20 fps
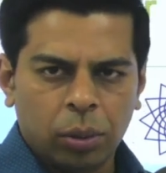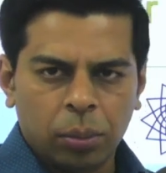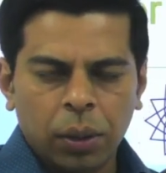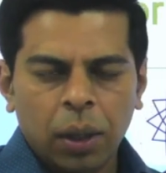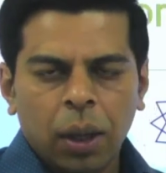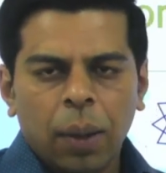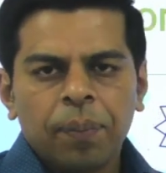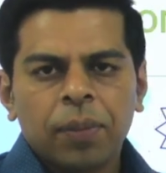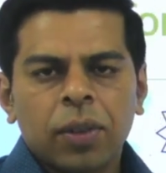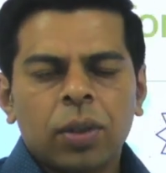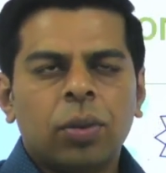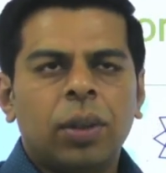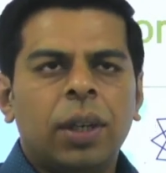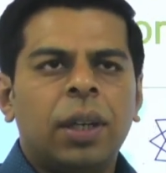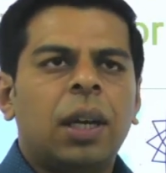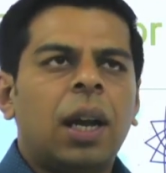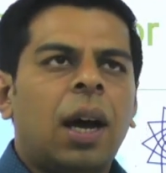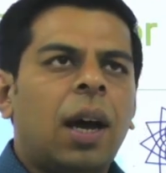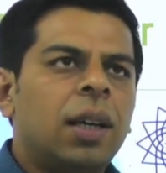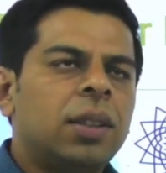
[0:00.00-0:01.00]
So in
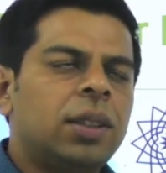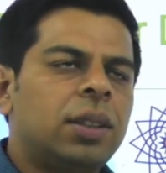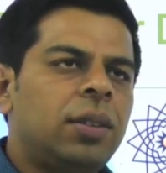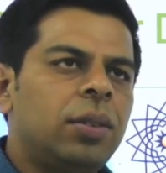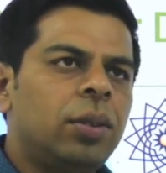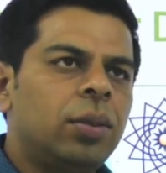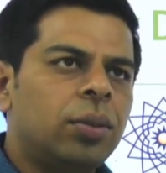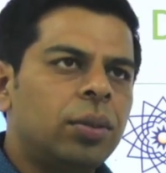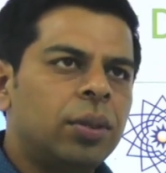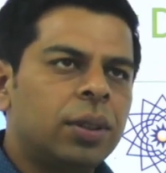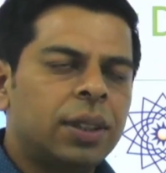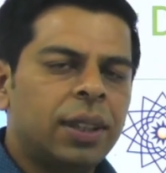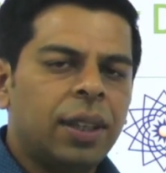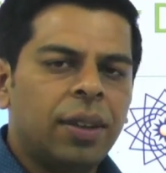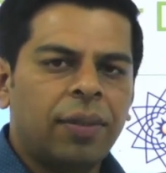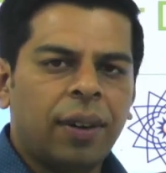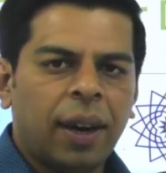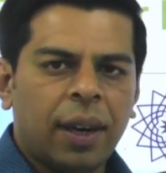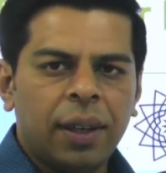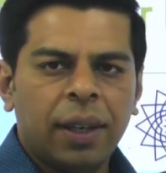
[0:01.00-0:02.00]
last, you could say, one
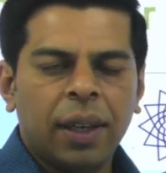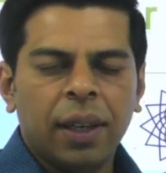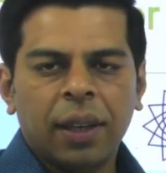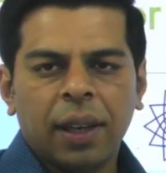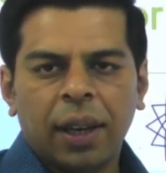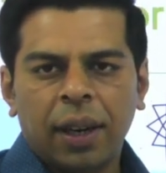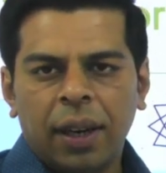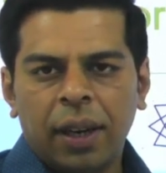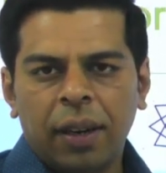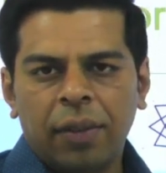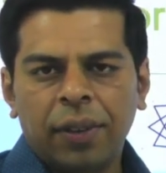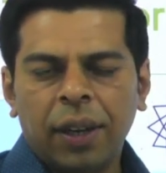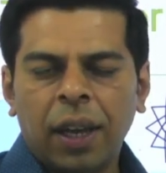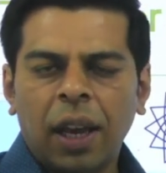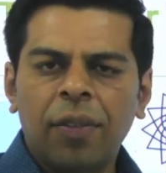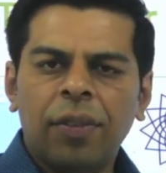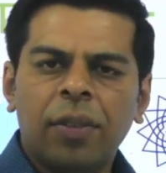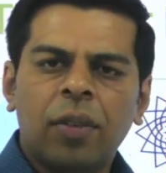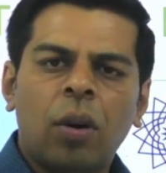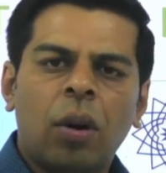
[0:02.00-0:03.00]
decade, we have
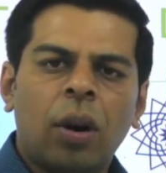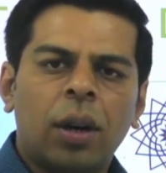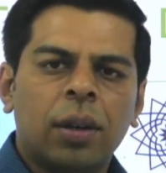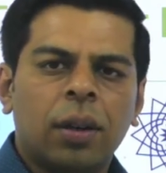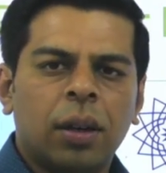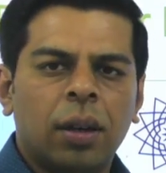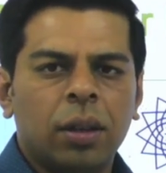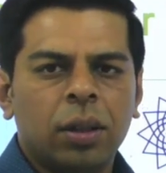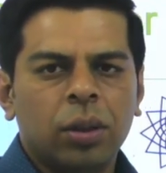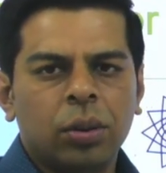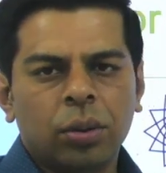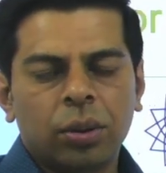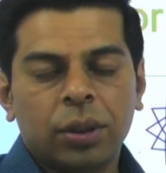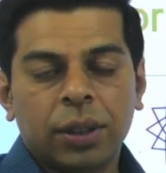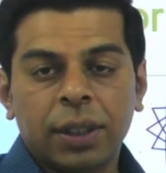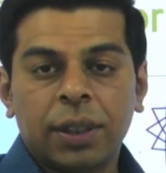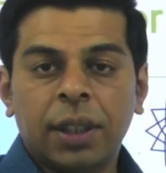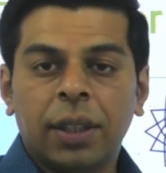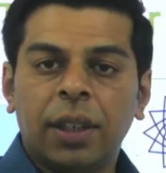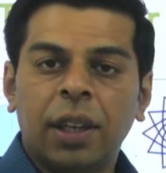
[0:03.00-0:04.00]
got, you could say,
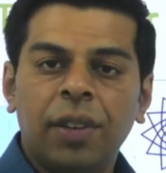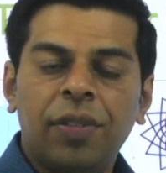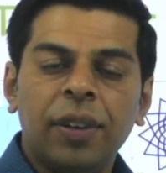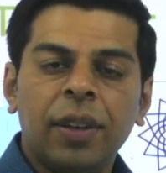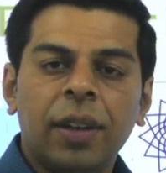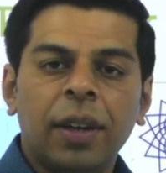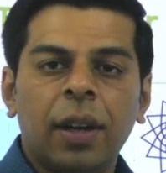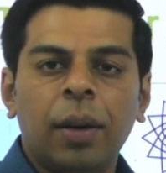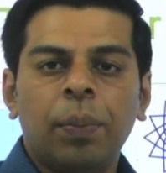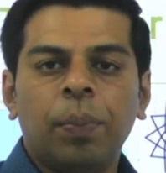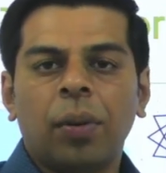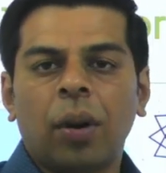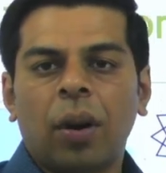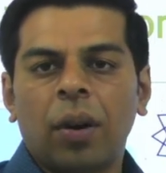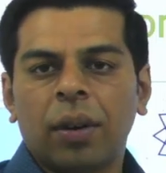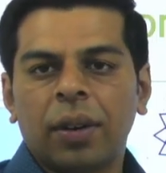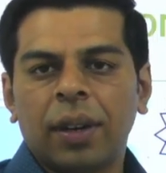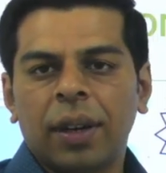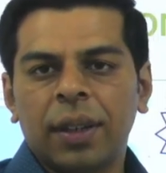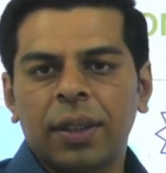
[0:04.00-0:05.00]
significant
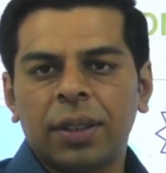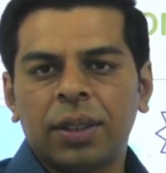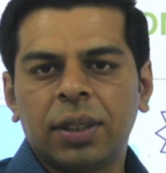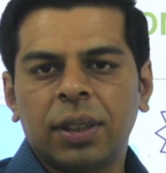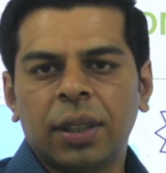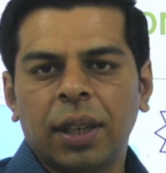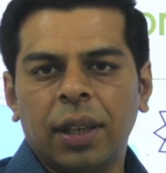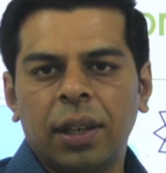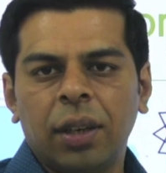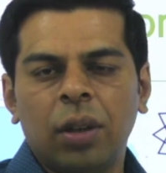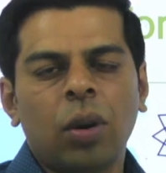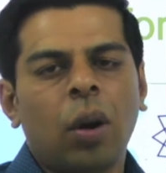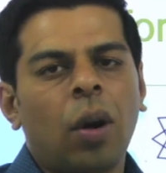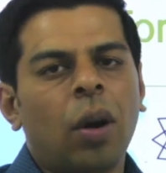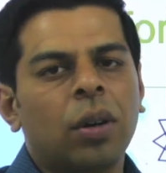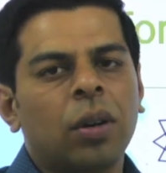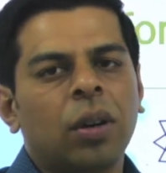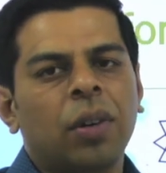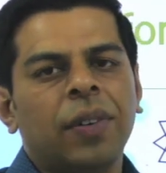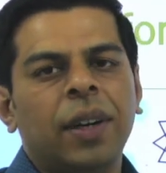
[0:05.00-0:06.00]
progress in lot of
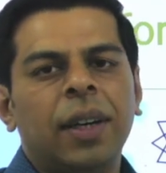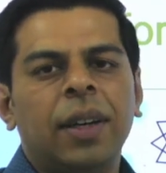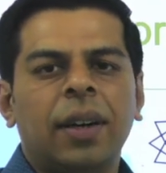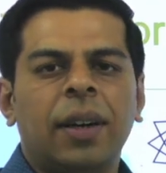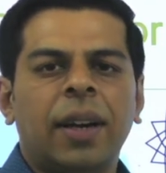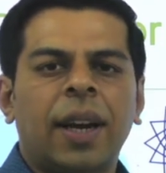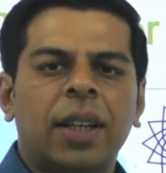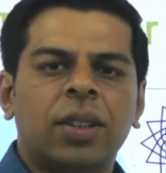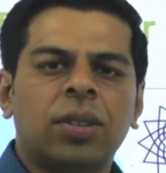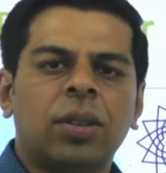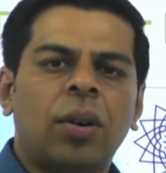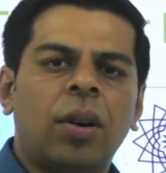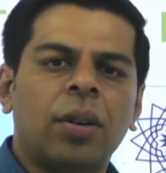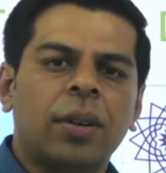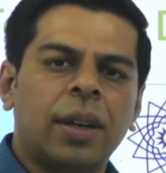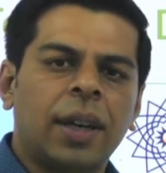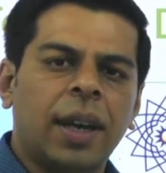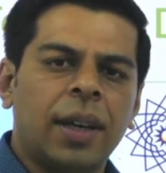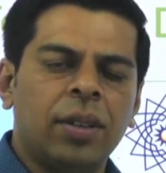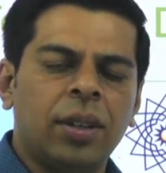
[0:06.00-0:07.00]
international
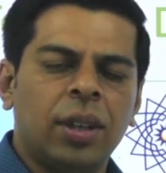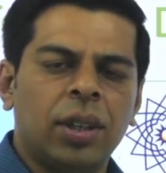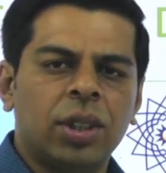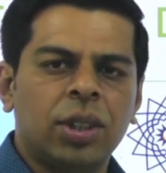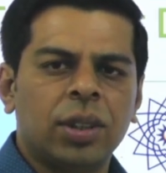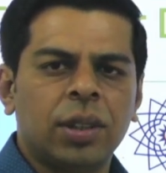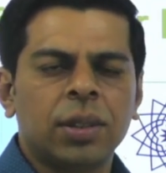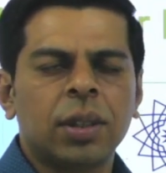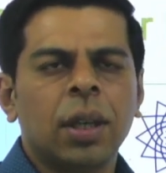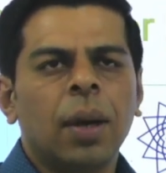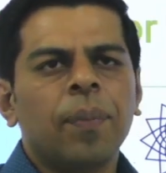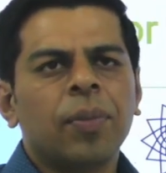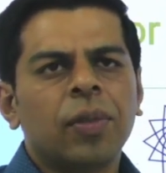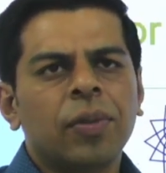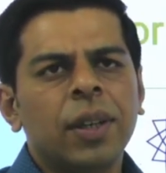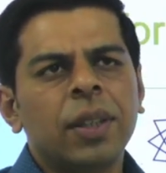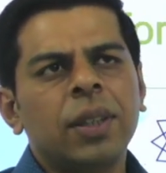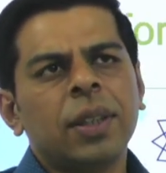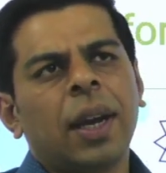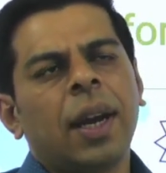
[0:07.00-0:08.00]
organizations, which
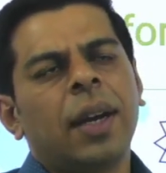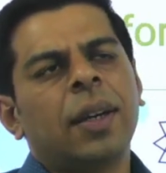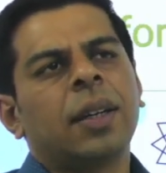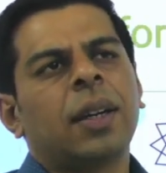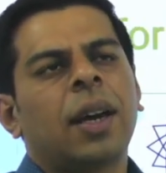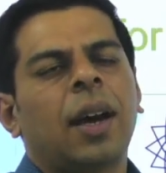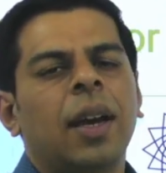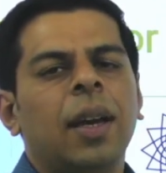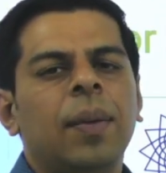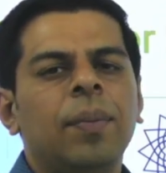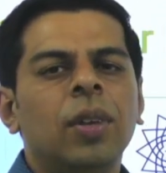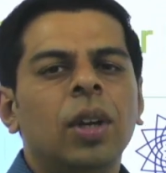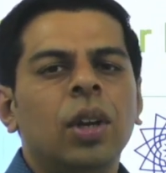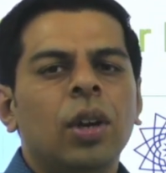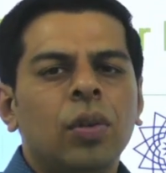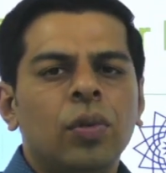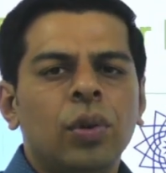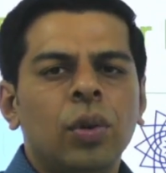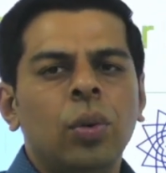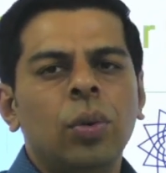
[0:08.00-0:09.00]
at time
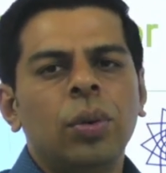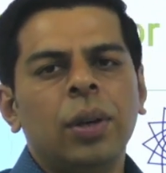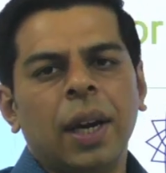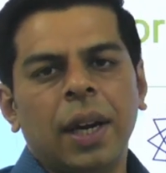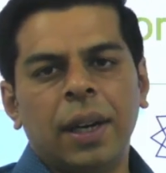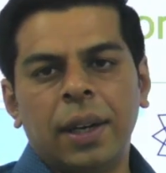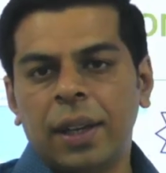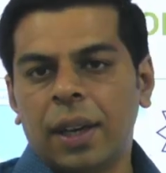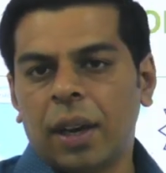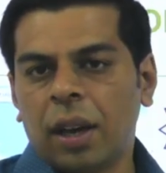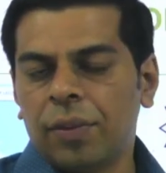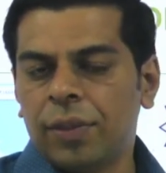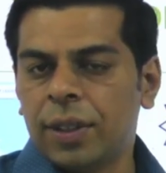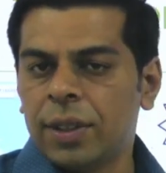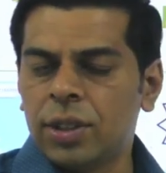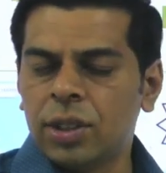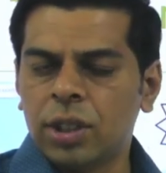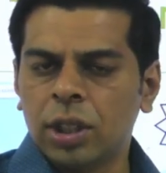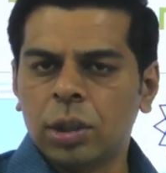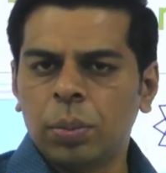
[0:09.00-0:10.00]
viewed India with
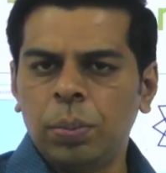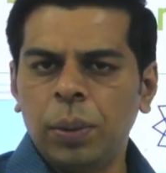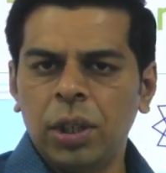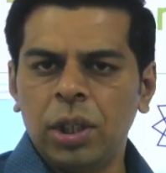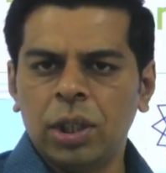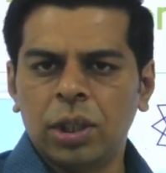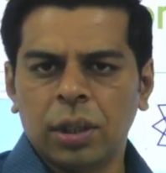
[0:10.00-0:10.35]
suspicion.